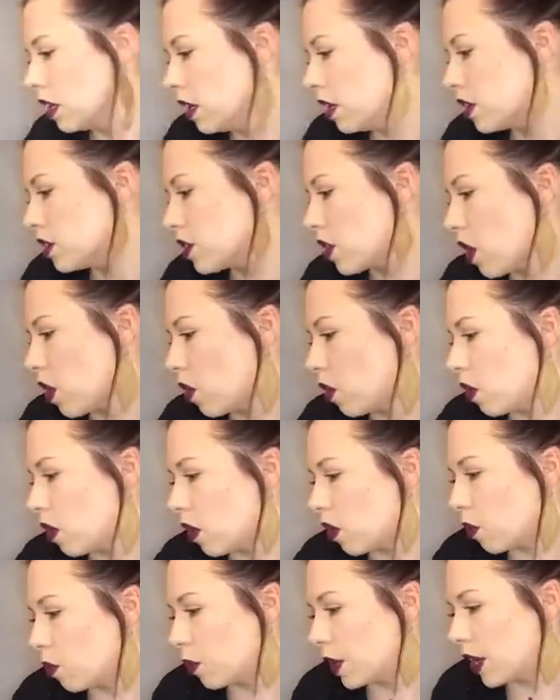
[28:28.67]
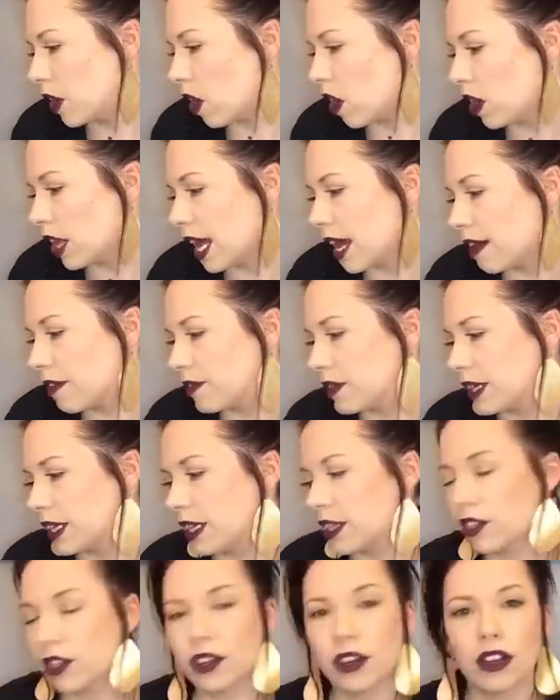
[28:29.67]
so we all have
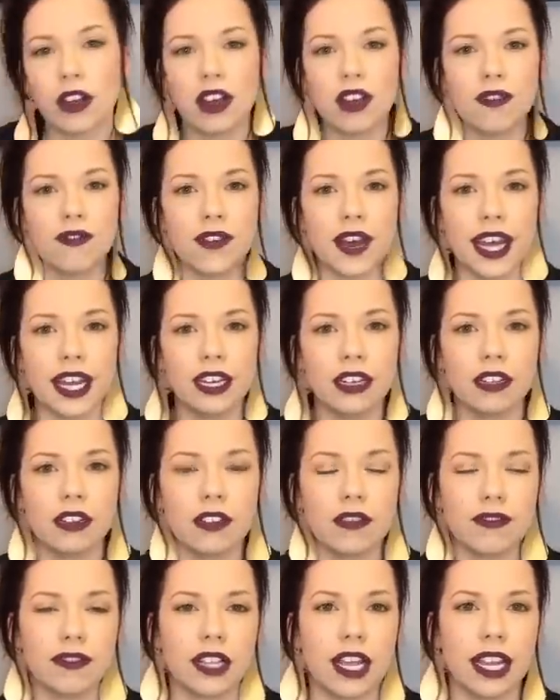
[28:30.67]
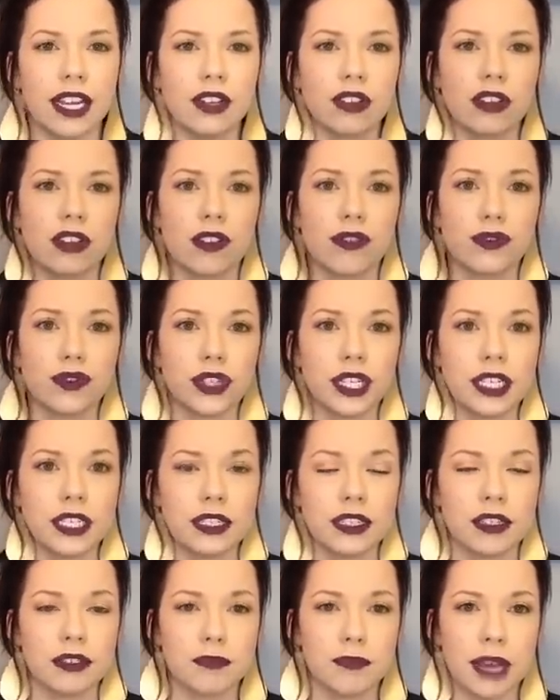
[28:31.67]
either a fight, a flight, or a freeze
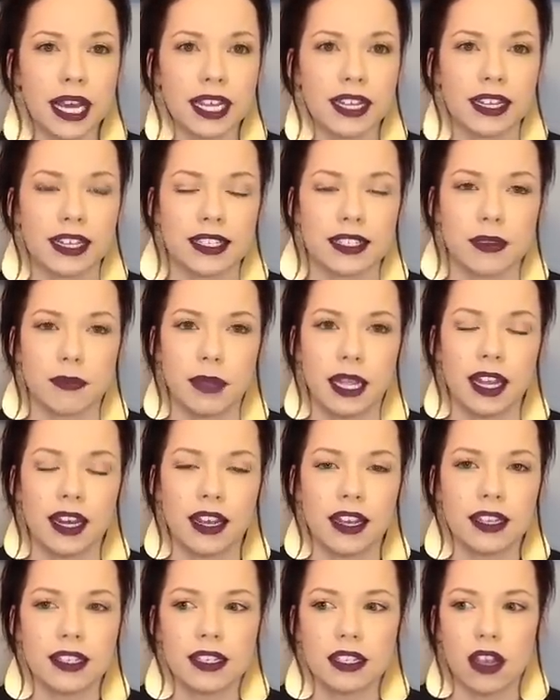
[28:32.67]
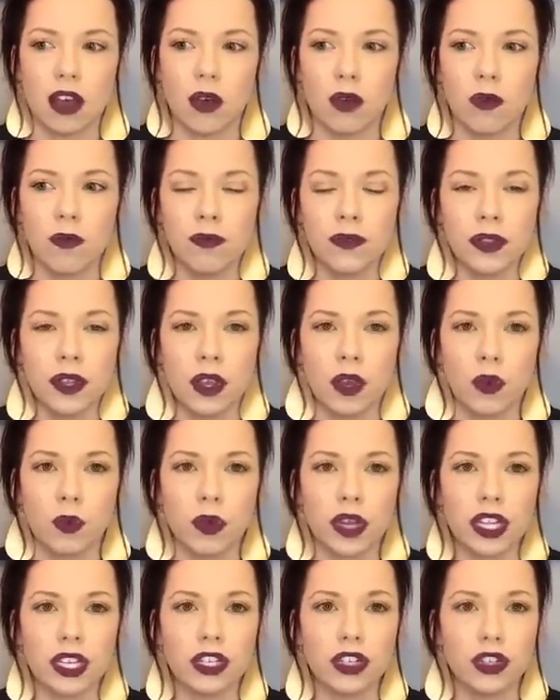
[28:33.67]
mechanism in us. So
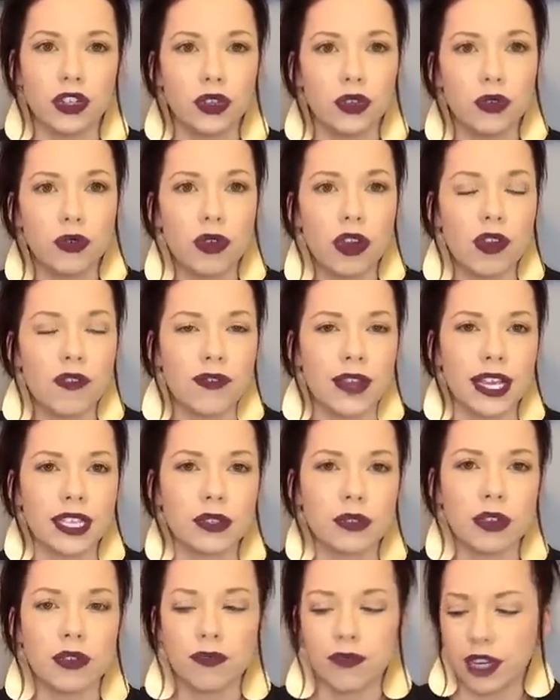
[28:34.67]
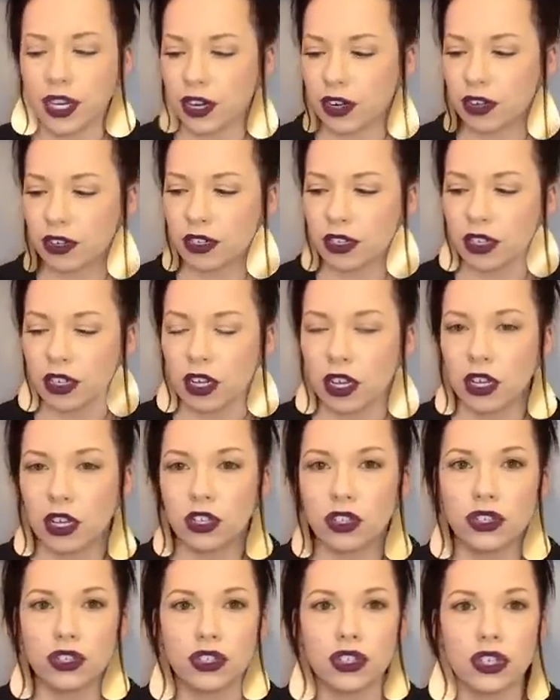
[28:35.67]
when you are faced with fear,
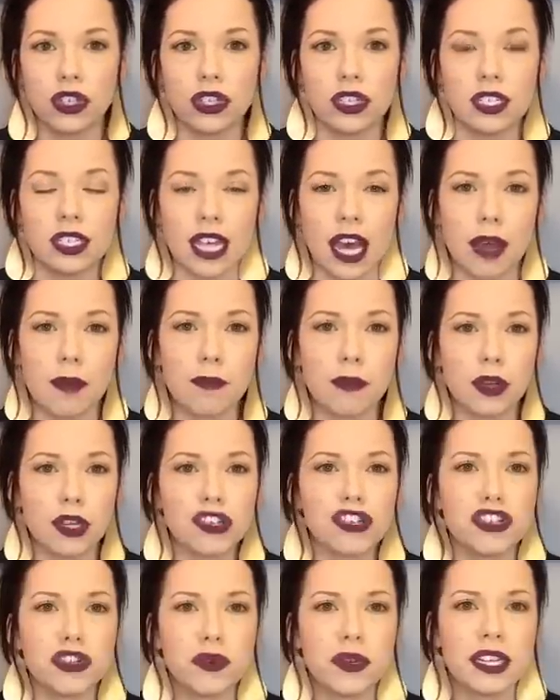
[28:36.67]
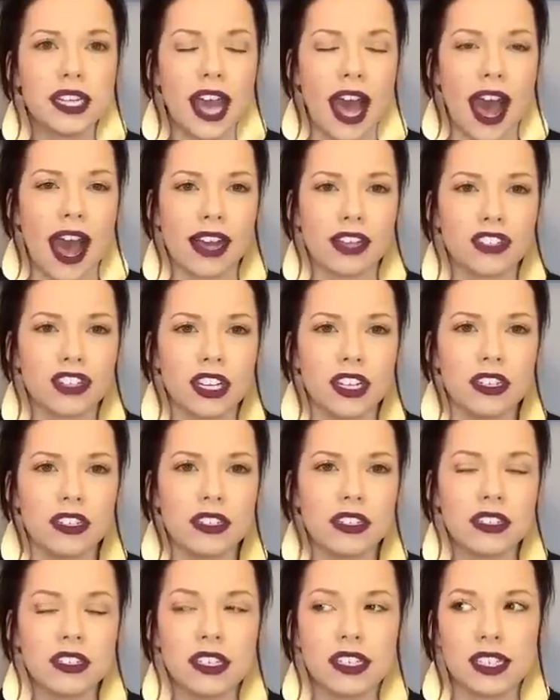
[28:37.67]
does that push you into action?
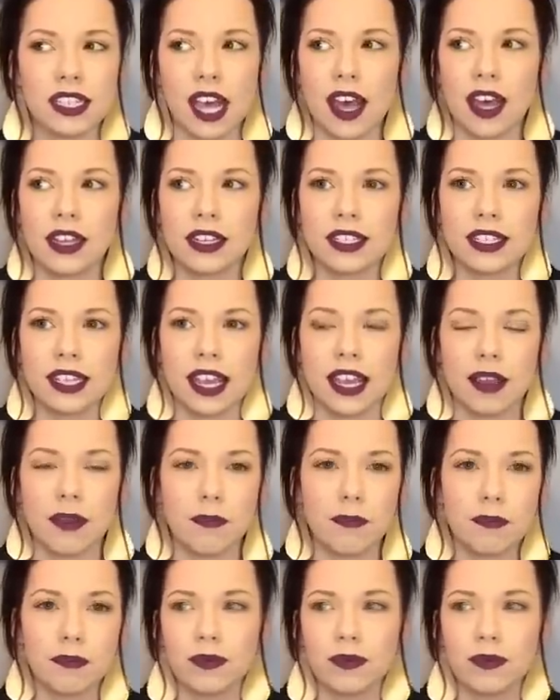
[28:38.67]
Does that set,